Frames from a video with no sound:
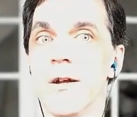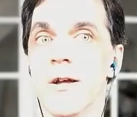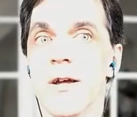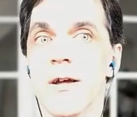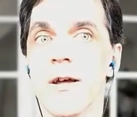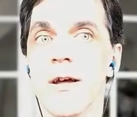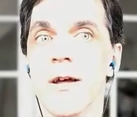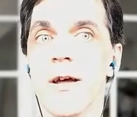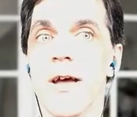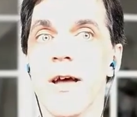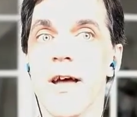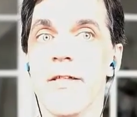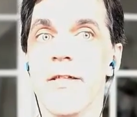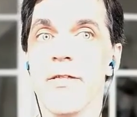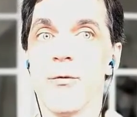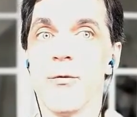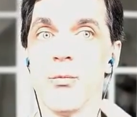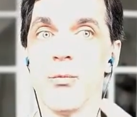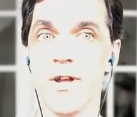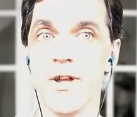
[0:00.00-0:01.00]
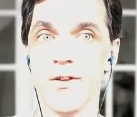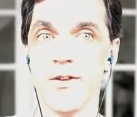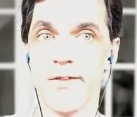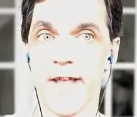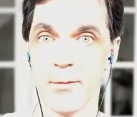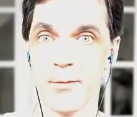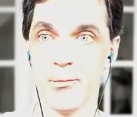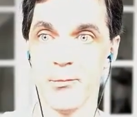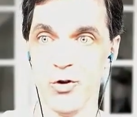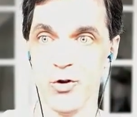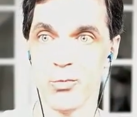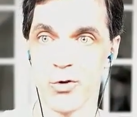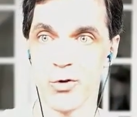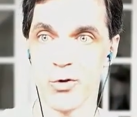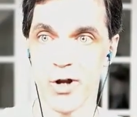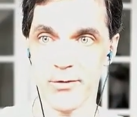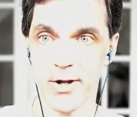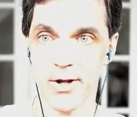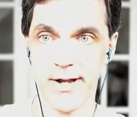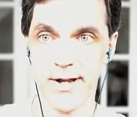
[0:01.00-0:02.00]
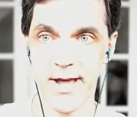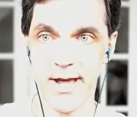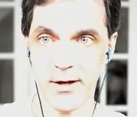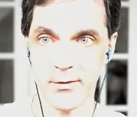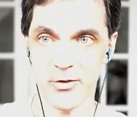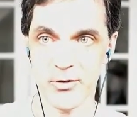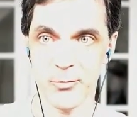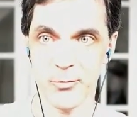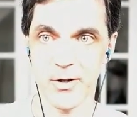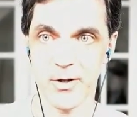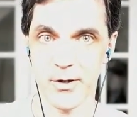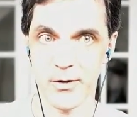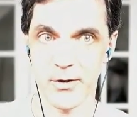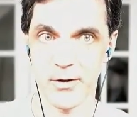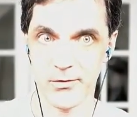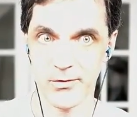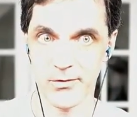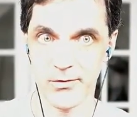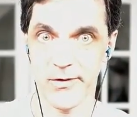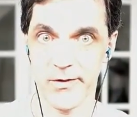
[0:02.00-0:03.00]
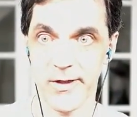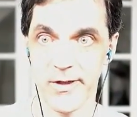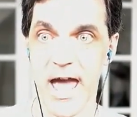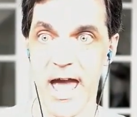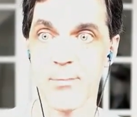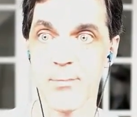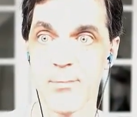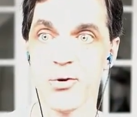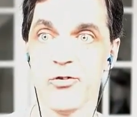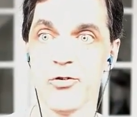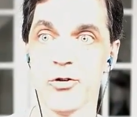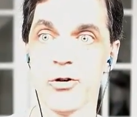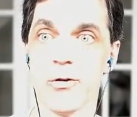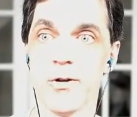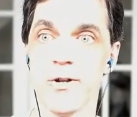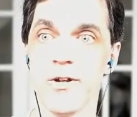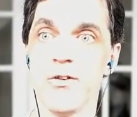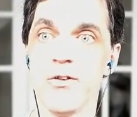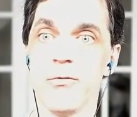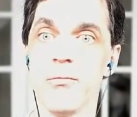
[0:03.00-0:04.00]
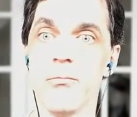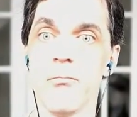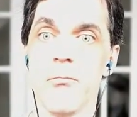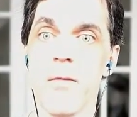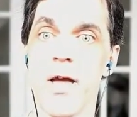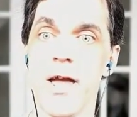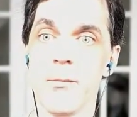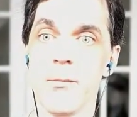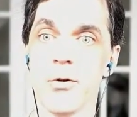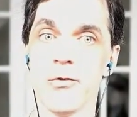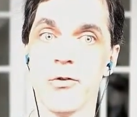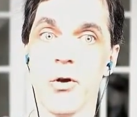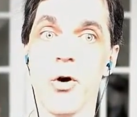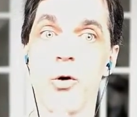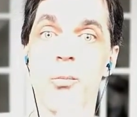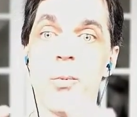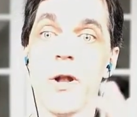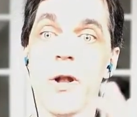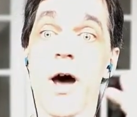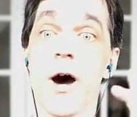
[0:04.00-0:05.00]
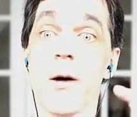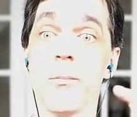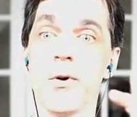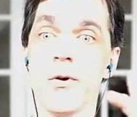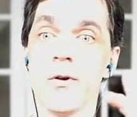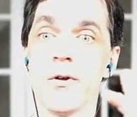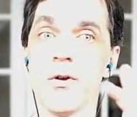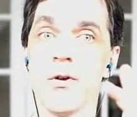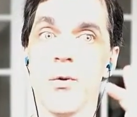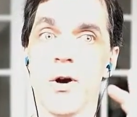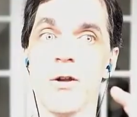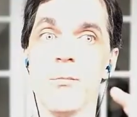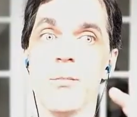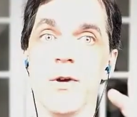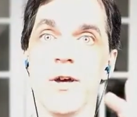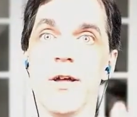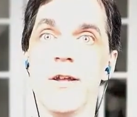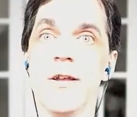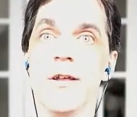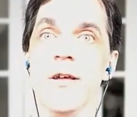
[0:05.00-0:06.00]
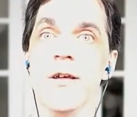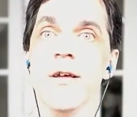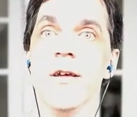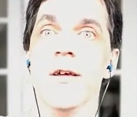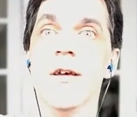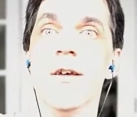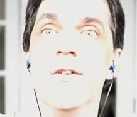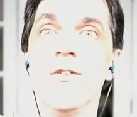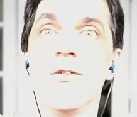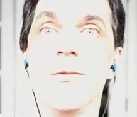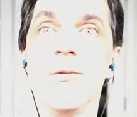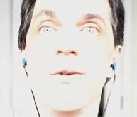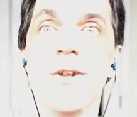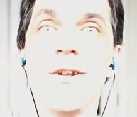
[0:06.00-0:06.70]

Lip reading: And the reason that I'm too bright right now is because the aperture is able to open up quite a bit. So I'm gonna